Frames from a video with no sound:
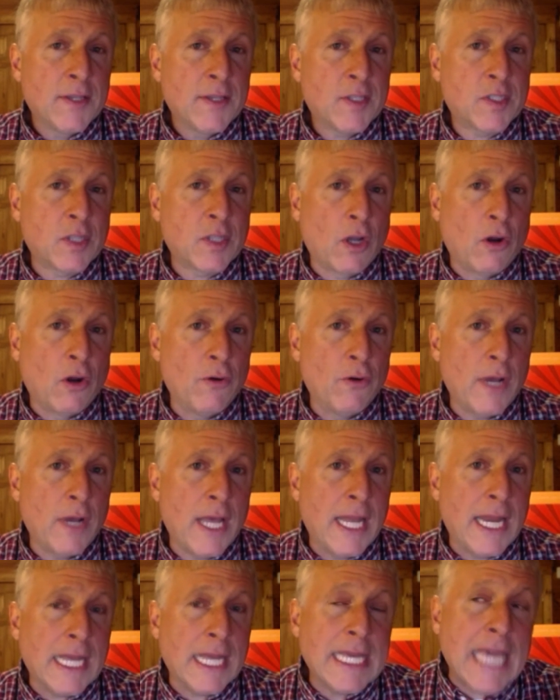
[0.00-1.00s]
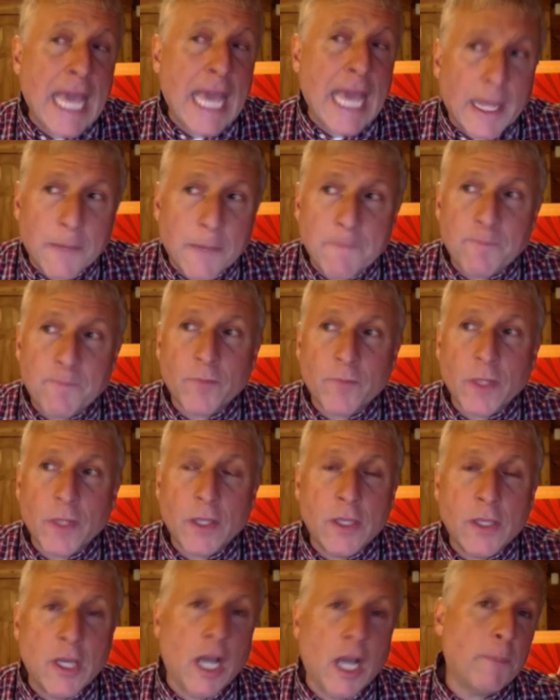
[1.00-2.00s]
So, and again,
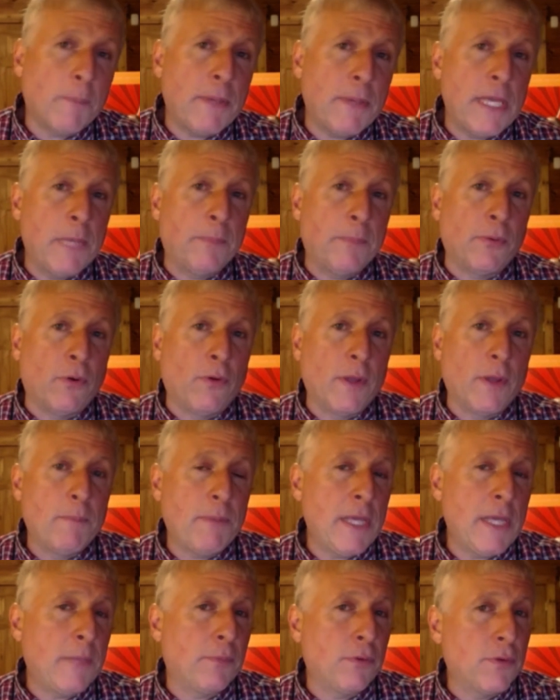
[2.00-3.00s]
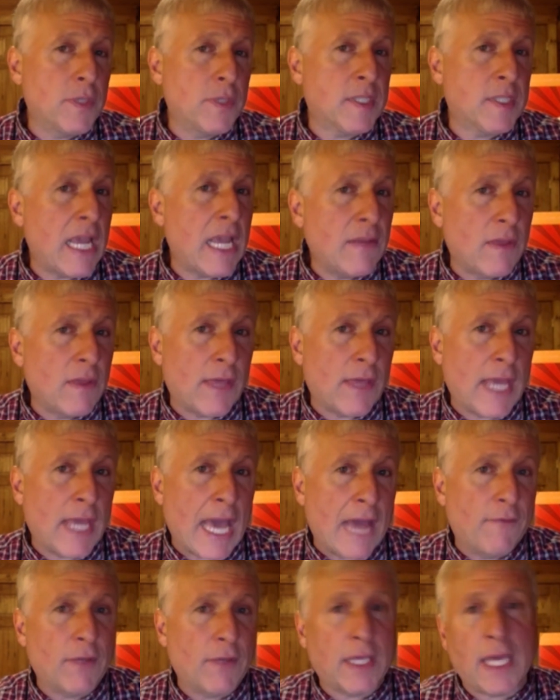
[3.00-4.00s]
young people and people who say that
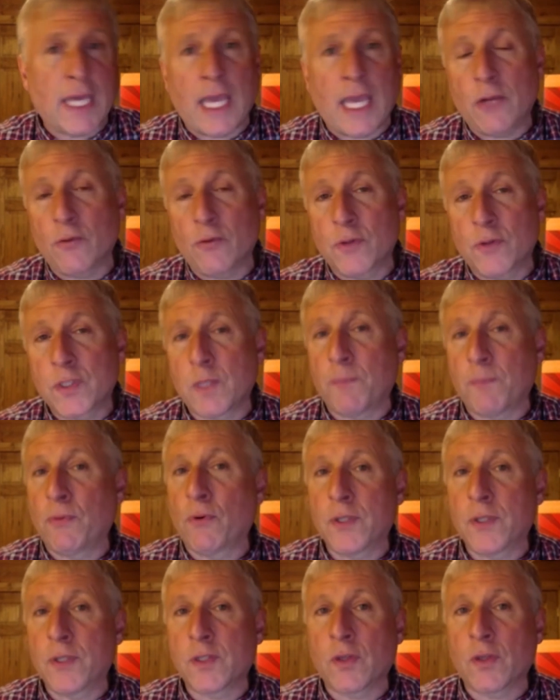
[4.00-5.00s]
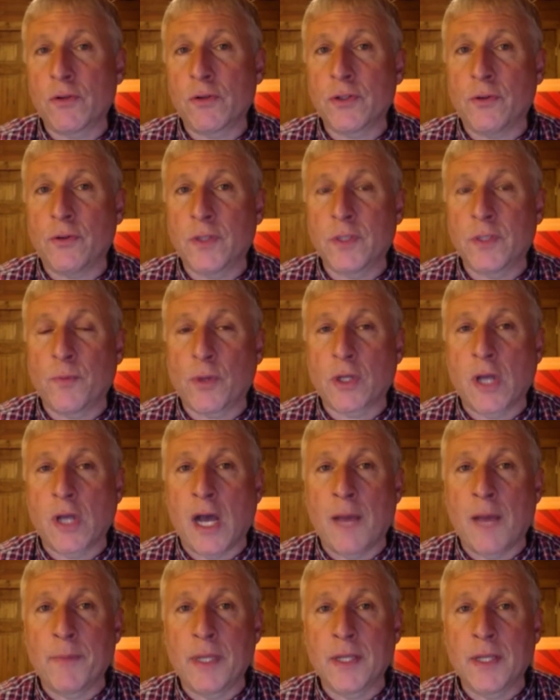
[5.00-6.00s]
they advocate or support socialism or
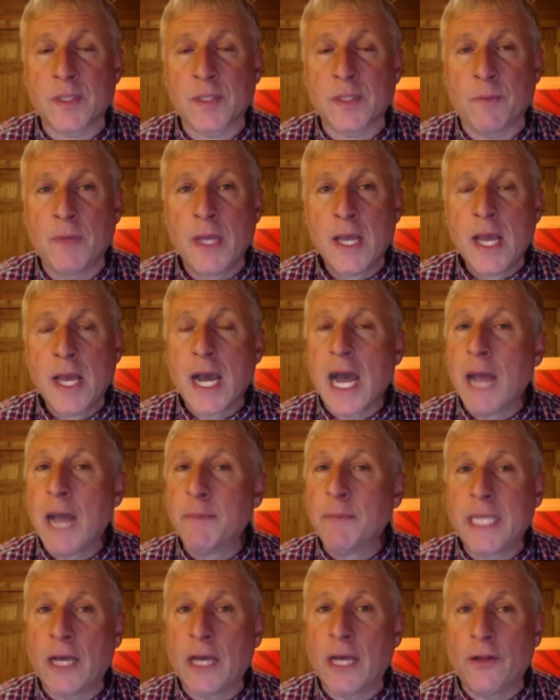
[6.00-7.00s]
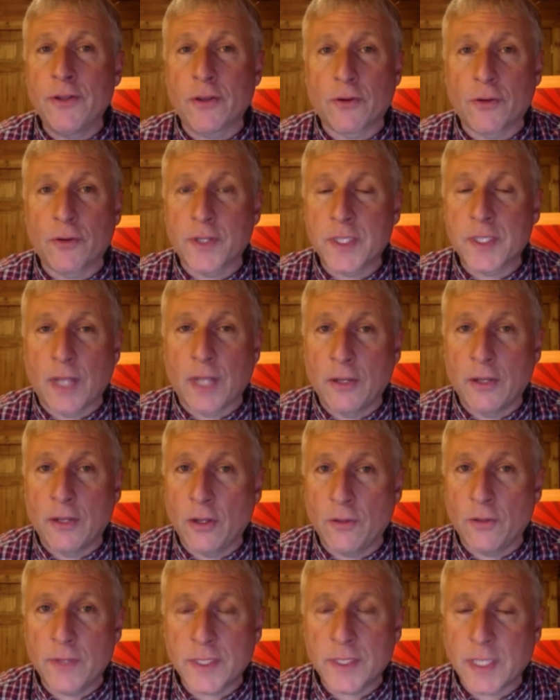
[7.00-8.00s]
communism, I'm telling you, Kristan, I
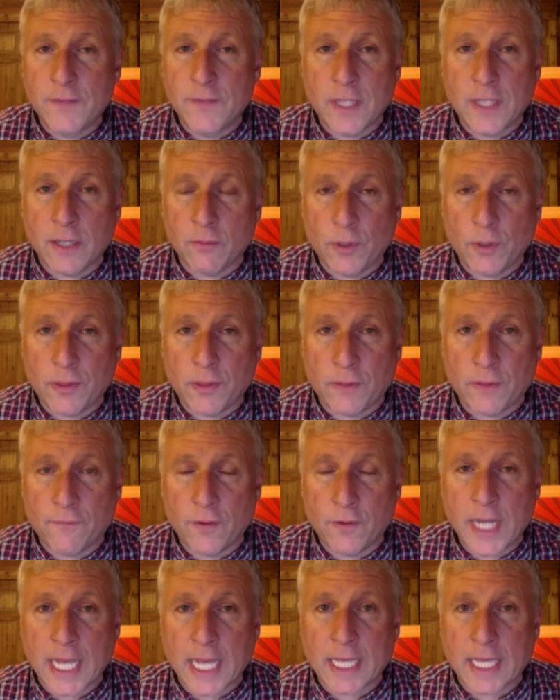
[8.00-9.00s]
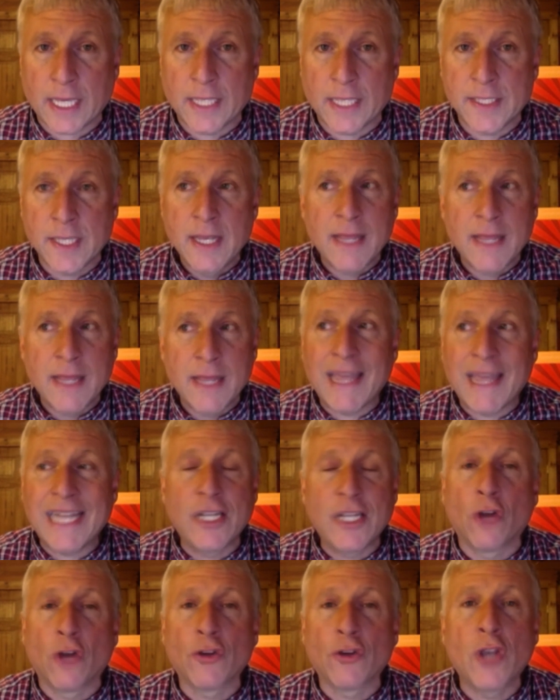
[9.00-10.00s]
know this, I've dealt with it for decades. They
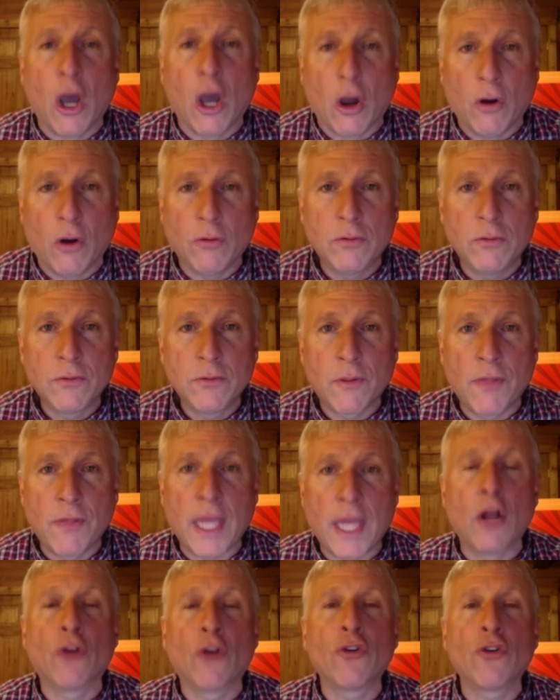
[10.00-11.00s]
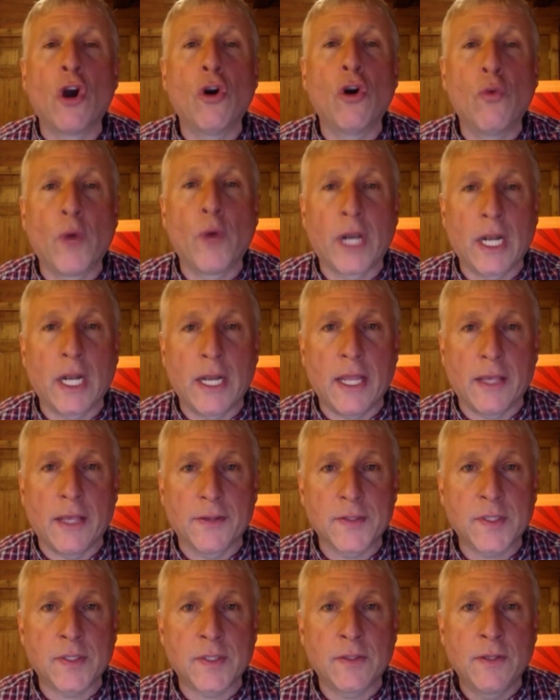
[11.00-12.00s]
don't know. They don't know what it
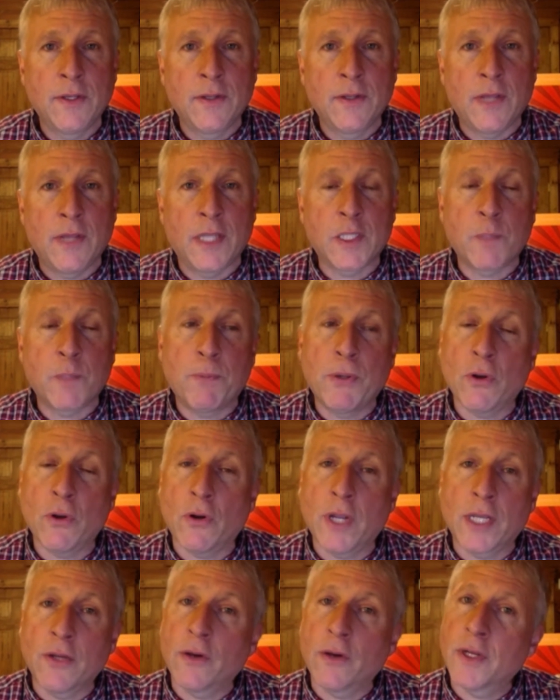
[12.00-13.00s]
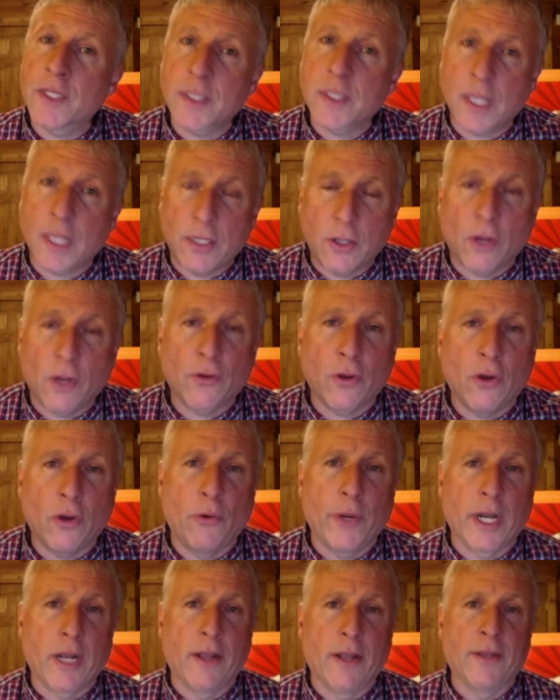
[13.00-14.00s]
is. It's pure ignorance. They don't
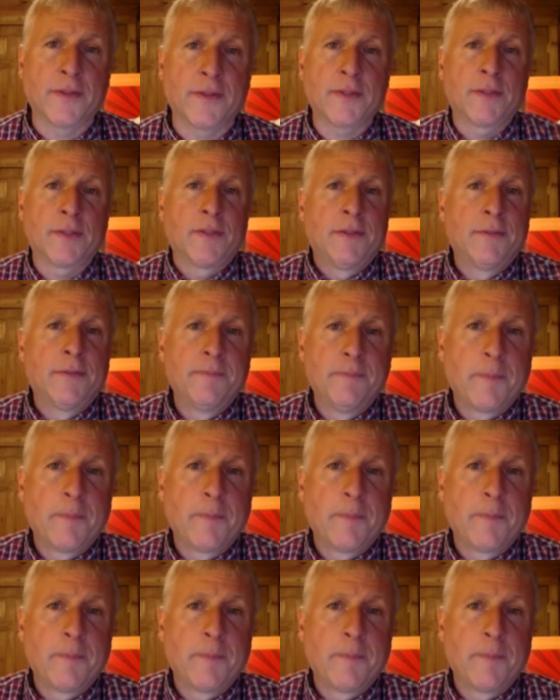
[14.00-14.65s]
know what it is.